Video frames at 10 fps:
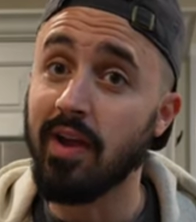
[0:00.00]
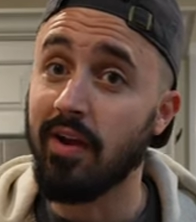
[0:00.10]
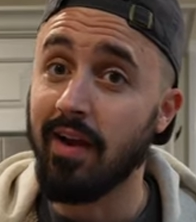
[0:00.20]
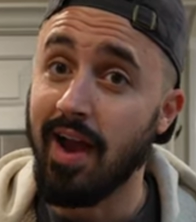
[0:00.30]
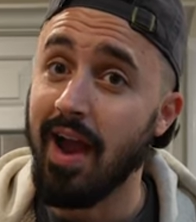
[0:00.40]

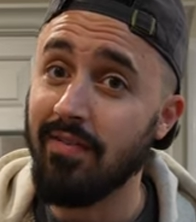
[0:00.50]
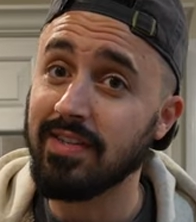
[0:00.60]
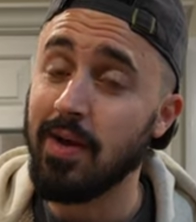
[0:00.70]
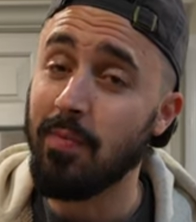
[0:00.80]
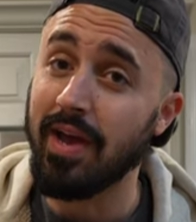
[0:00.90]
here, every
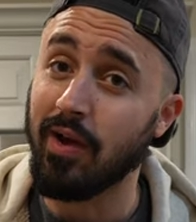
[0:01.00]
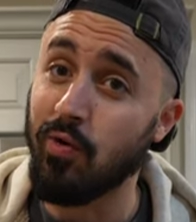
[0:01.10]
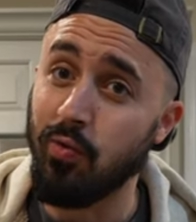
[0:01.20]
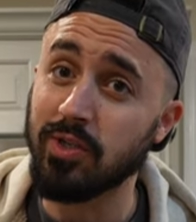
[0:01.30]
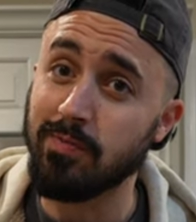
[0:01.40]
time we get
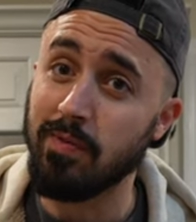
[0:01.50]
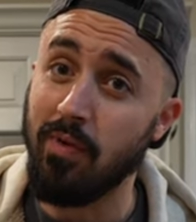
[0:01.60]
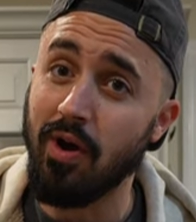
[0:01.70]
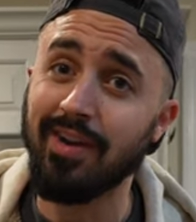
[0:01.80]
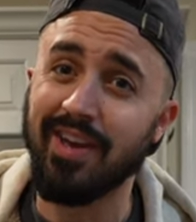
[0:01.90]
crispy
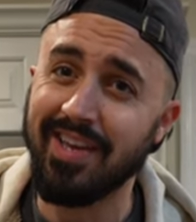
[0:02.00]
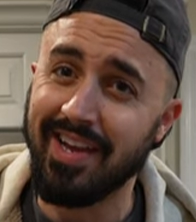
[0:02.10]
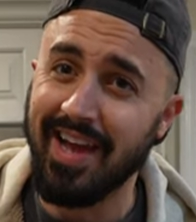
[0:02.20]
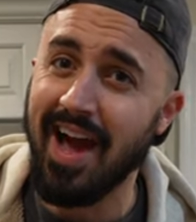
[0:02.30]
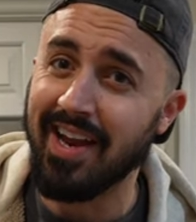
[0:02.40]
bark, you
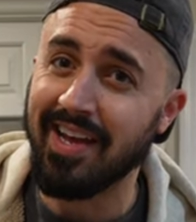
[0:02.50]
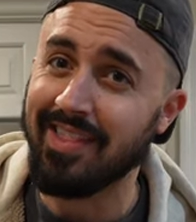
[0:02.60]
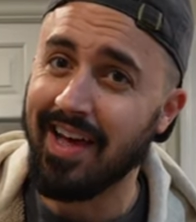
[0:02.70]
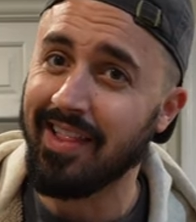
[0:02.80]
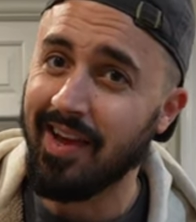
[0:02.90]
gotta hit
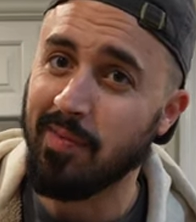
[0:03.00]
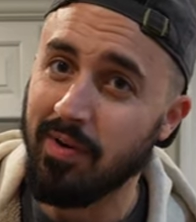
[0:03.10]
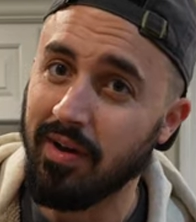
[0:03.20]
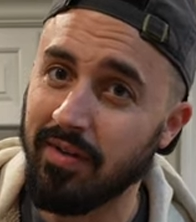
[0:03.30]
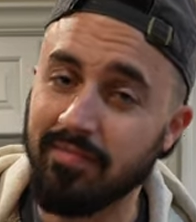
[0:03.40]
that like
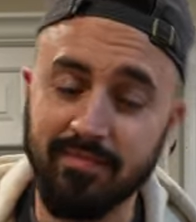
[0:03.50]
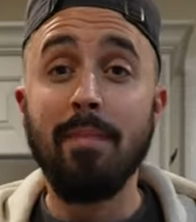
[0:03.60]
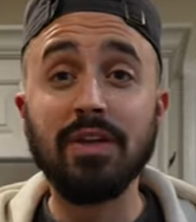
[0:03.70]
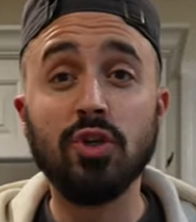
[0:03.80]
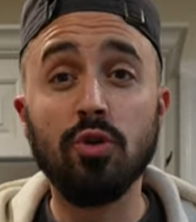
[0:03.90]
button.
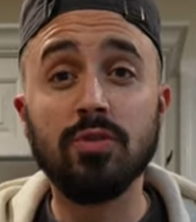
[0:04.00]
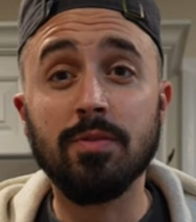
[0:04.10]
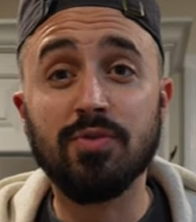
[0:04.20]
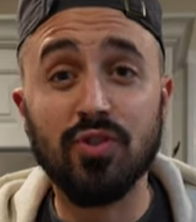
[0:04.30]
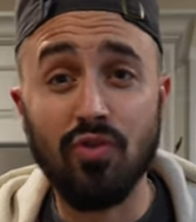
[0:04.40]
Make sure you
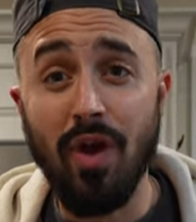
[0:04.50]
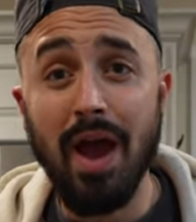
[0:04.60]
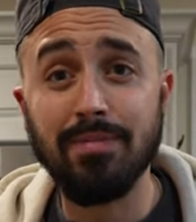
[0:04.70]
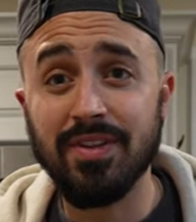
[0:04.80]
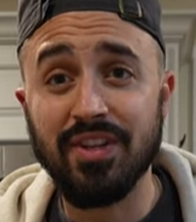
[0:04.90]

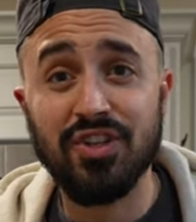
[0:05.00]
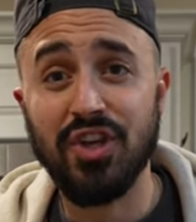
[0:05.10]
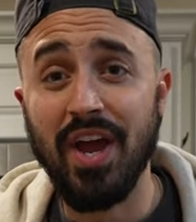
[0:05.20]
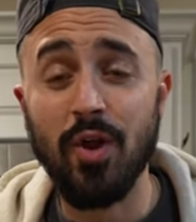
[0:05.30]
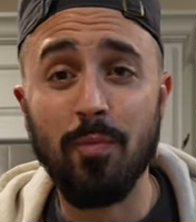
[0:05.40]
subscribe to the
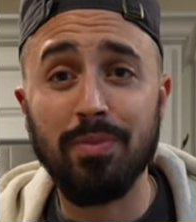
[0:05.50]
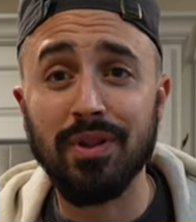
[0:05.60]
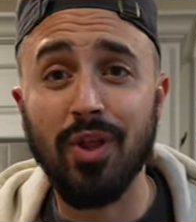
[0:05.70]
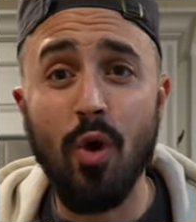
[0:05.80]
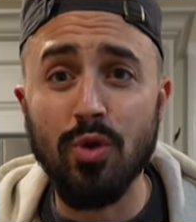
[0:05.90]
channel
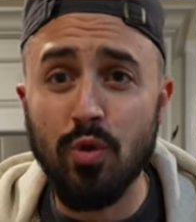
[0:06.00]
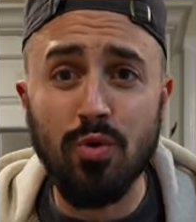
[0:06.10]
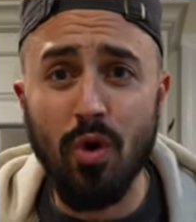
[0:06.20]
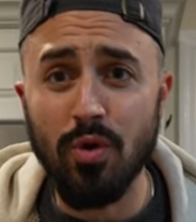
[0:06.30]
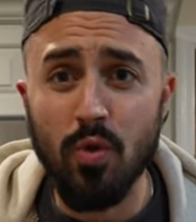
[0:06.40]
below. You
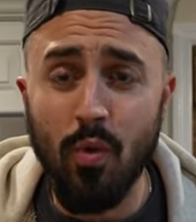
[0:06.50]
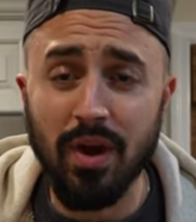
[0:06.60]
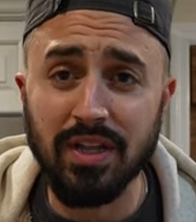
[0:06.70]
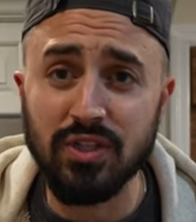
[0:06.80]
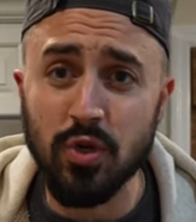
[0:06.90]
know you
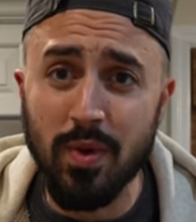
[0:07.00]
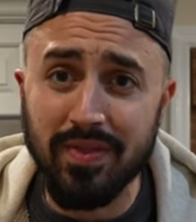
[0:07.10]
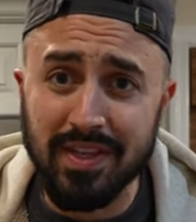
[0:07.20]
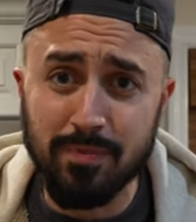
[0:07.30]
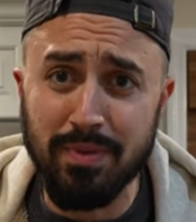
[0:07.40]
wanna do it.
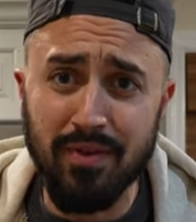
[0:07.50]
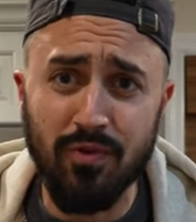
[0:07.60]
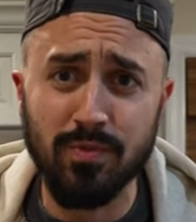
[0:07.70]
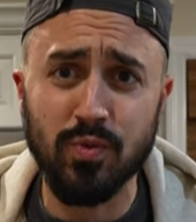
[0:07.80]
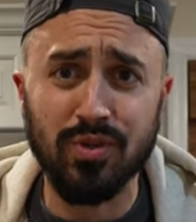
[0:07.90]
These beef
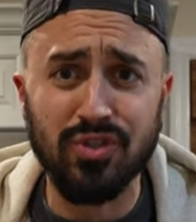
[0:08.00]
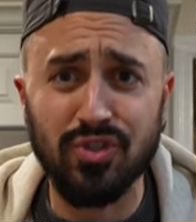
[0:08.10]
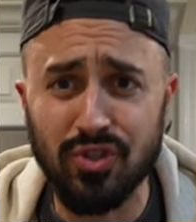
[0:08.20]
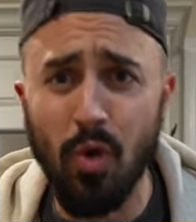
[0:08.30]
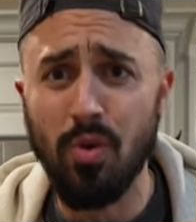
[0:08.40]
ribs were
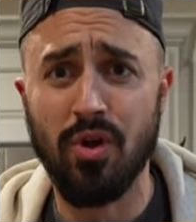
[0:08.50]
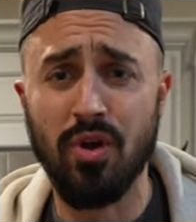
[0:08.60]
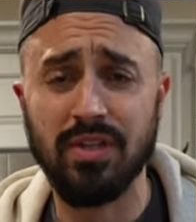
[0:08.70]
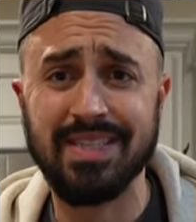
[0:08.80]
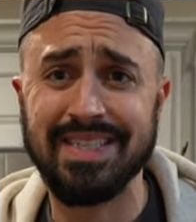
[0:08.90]
so
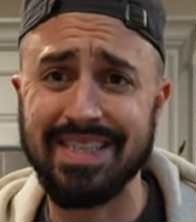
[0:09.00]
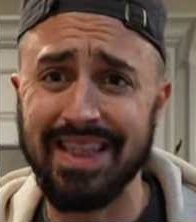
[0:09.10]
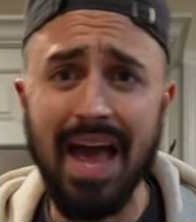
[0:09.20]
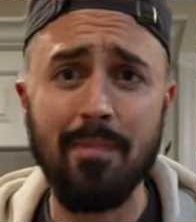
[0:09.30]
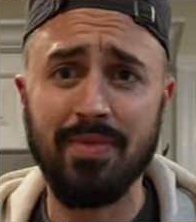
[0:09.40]
good.
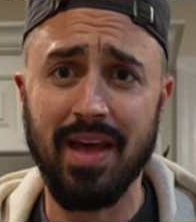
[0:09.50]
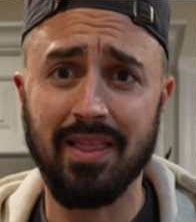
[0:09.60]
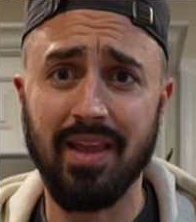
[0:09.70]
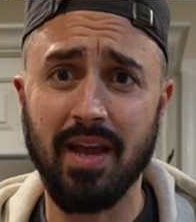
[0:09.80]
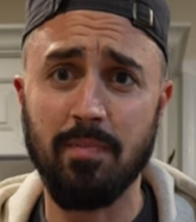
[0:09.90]
Slap
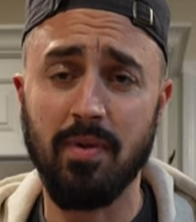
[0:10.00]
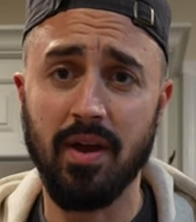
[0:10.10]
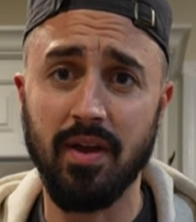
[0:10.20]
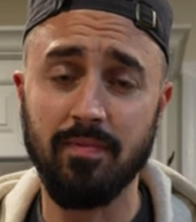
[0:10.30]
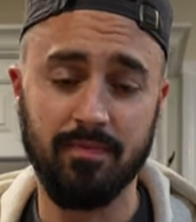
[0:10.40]
that like button.